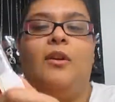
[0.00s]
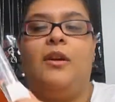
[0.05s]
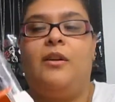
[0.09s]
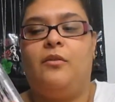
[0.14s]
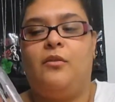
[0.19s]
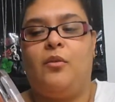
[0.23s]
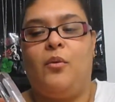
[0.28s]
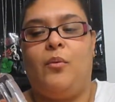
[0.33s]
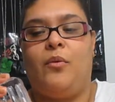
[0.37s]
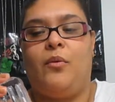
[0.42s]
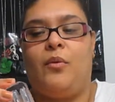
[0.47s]
I
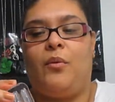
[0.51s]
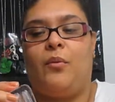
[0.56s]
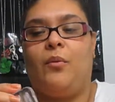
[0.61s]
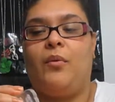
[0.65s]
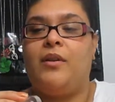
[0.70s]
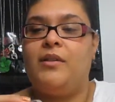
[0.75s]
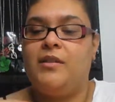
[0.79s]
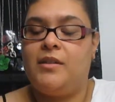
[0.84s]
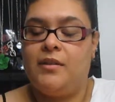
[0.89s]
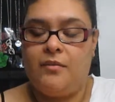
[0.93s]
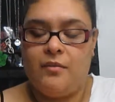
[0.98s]
don't know where the
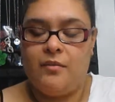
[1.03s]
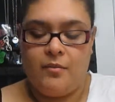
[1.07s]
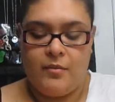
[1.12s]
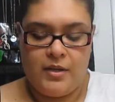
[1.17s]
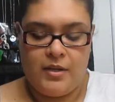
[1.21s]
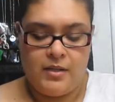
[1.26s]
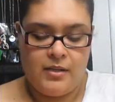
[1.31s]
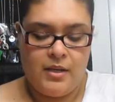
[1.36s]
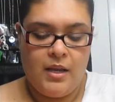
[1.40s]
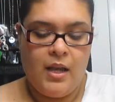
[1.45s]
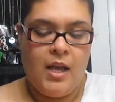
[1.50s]
rest of them
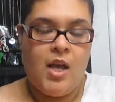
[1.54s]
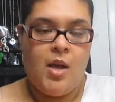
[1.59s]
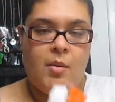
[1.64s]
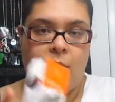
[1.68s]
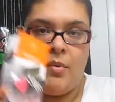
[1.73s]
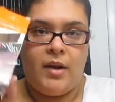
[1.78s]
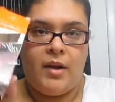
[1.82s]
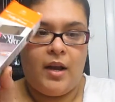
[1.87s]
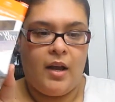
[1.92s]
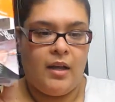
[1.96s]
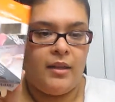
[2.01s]
is,
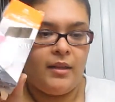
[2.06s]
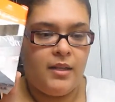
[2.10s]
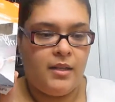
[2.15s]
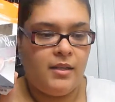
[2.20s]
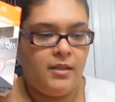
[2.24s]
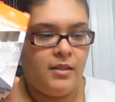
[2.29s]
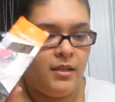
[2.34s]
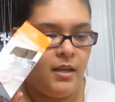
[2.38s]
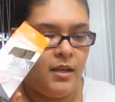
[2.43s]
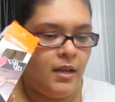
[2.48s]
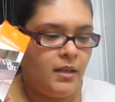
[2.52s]
but I got
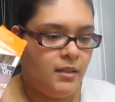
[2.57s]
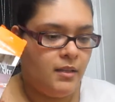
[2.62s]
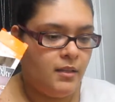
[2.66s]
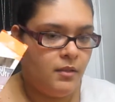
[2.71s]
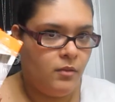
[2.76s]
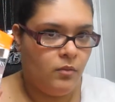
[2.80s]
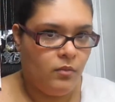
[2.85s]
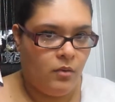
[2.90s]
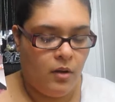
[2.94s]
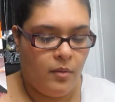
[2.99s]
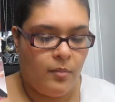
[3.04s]
these at
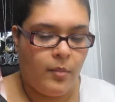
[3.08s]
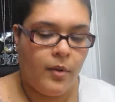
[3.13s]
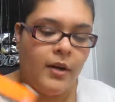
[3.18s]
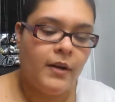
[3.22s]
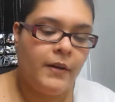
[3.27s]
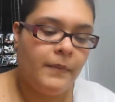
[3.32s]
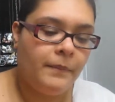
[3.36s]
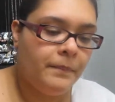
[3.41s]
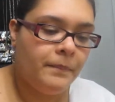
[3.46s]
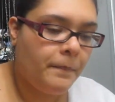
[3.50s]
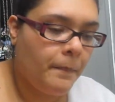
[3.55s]

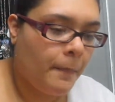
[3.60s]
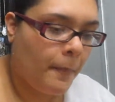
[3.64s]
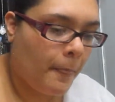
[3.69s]
Walmart.